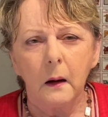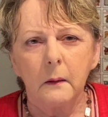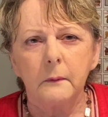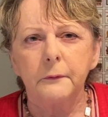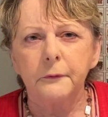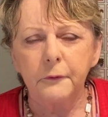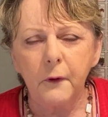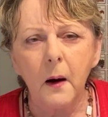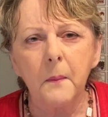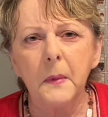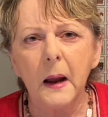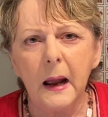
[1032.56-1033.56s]

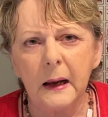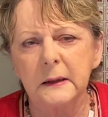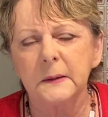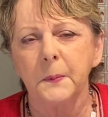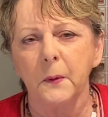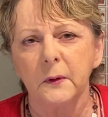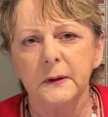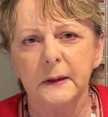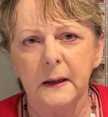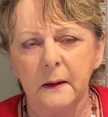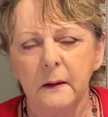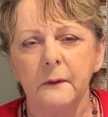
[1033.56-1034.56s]
from experts
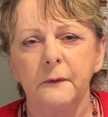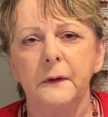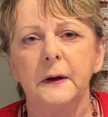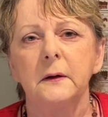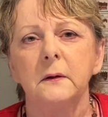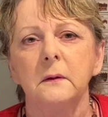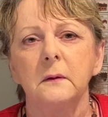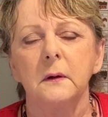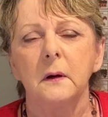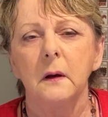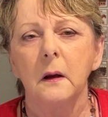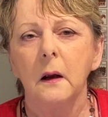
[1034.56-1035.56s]
in the field,
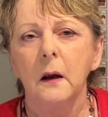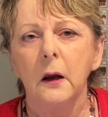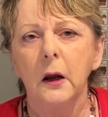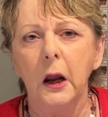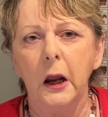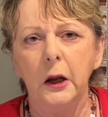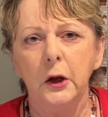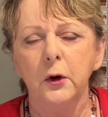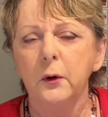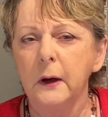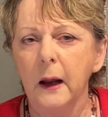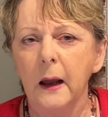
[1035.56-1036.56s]
you
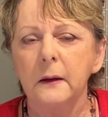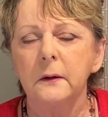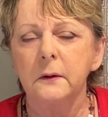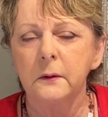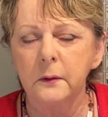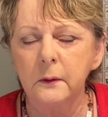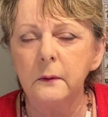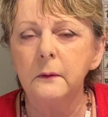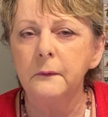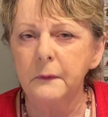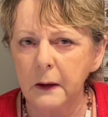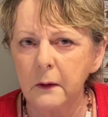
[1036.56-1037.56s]
get two
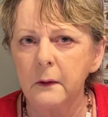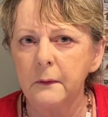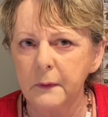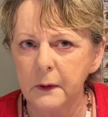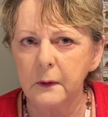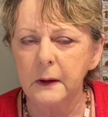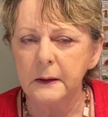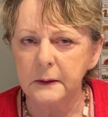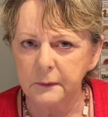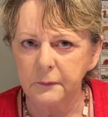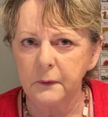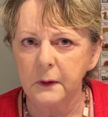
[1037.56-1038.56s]
very, very
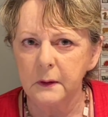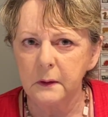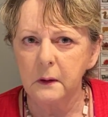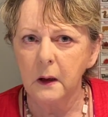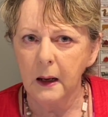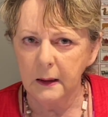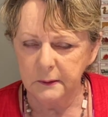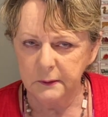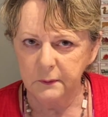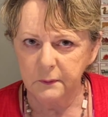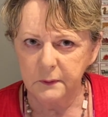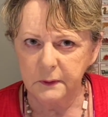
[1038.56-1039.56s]
different
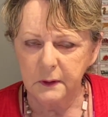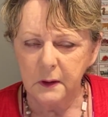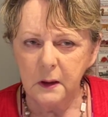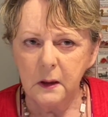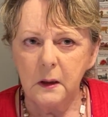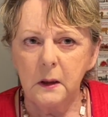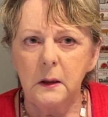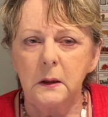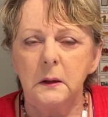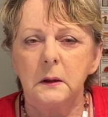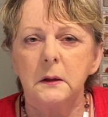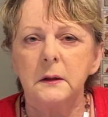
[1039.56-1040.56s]
answers.
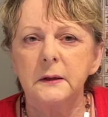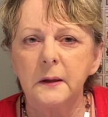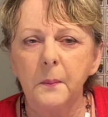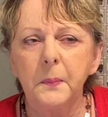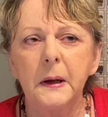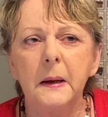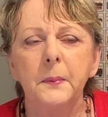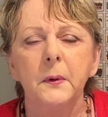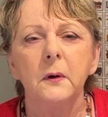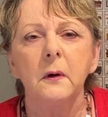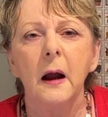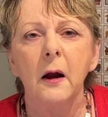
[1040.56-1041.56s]
Some people
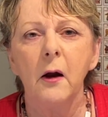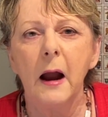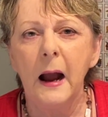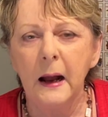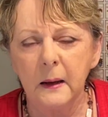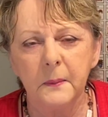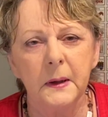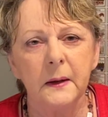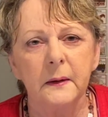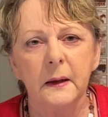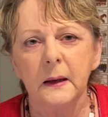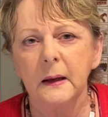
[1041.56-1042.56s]
are adamant
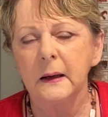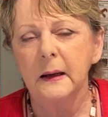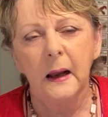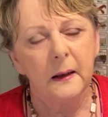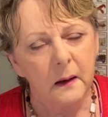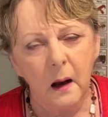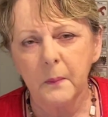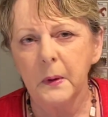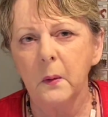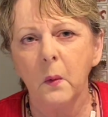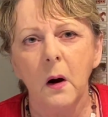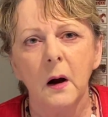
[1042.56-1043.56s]
that it cannot be
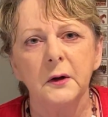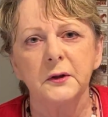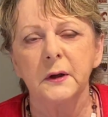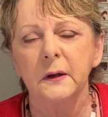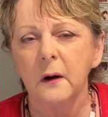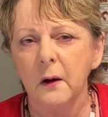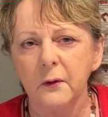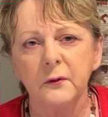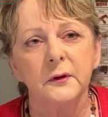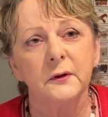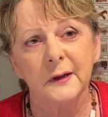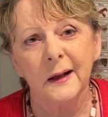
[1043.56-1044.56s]
washed, and others
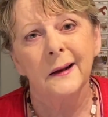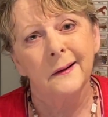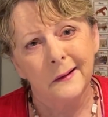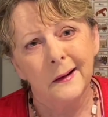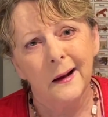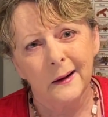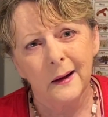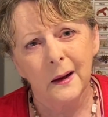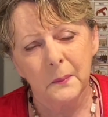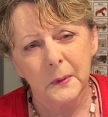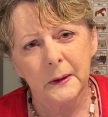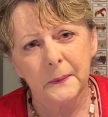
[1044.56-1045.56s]
are saying, yeah, it can
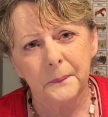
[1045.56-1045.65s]
be.